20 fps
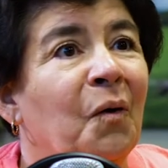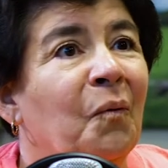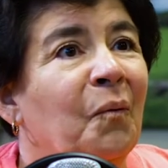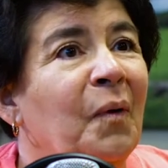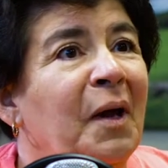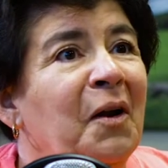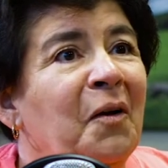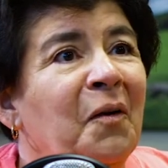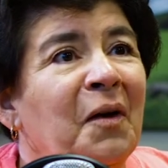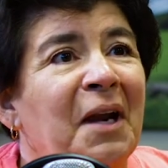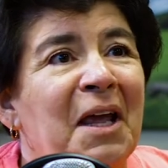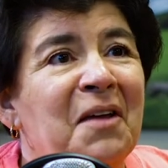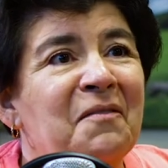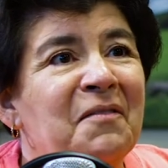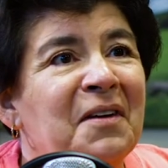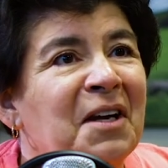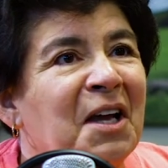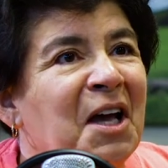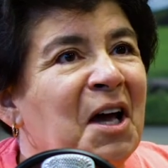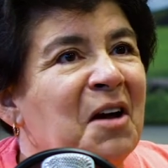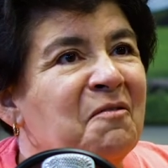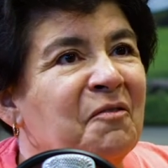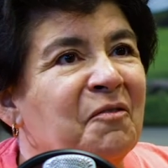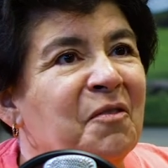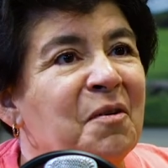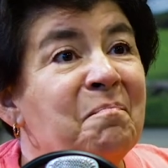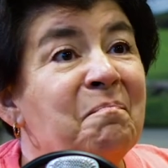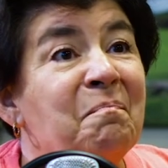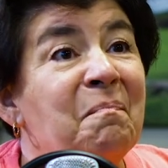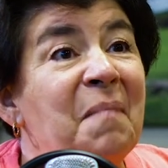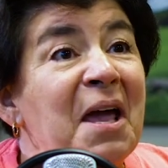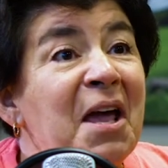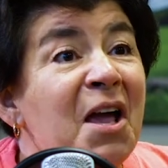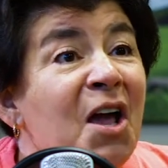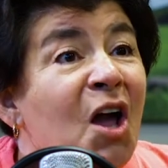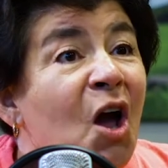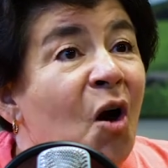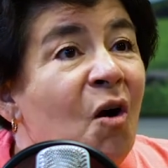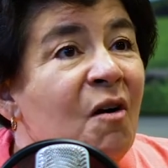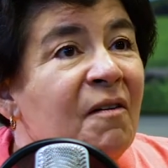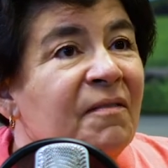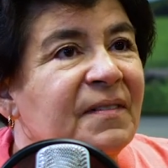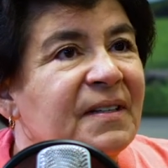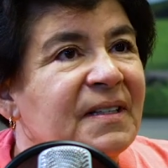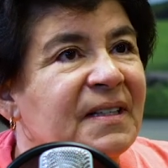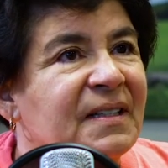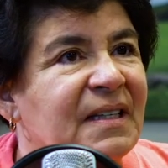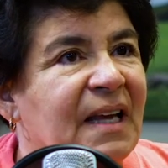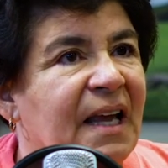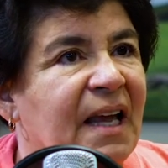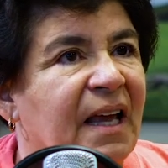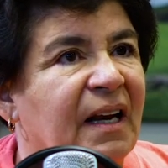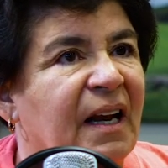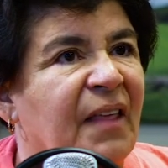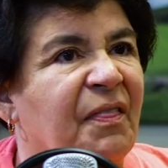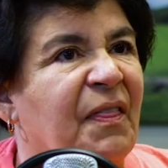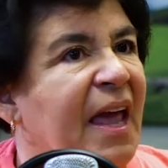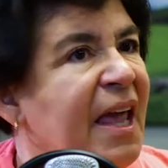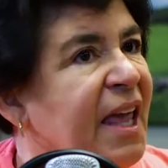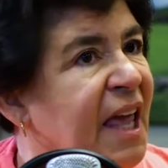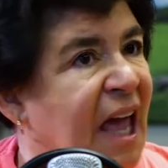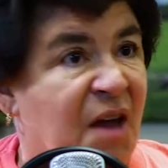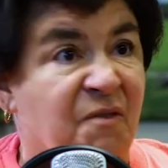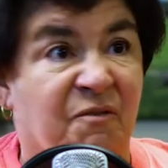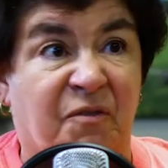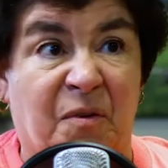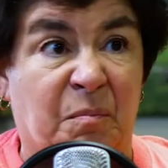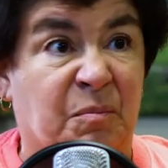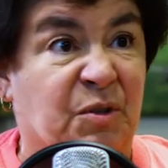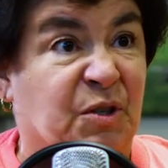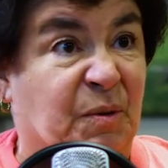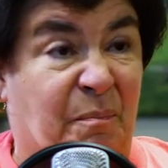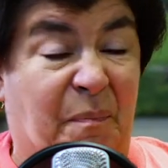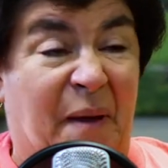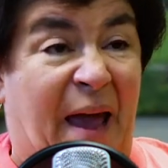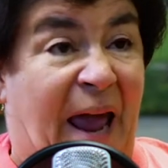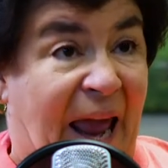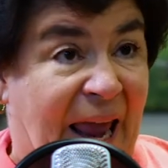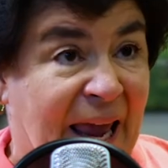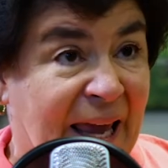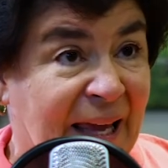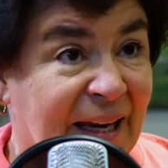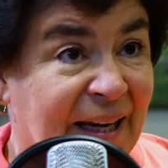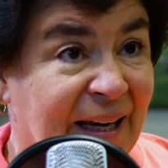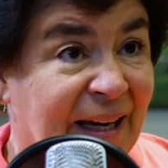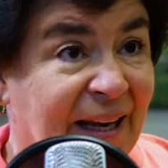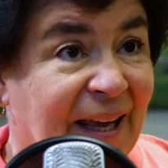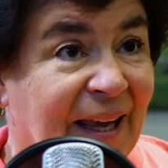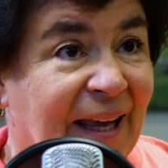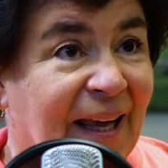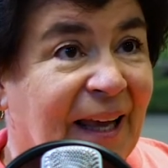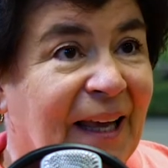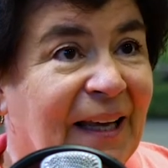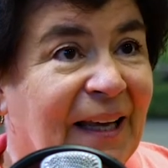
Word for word: we don't even come from Big Cove to see it, and they came from Japan. Yeah.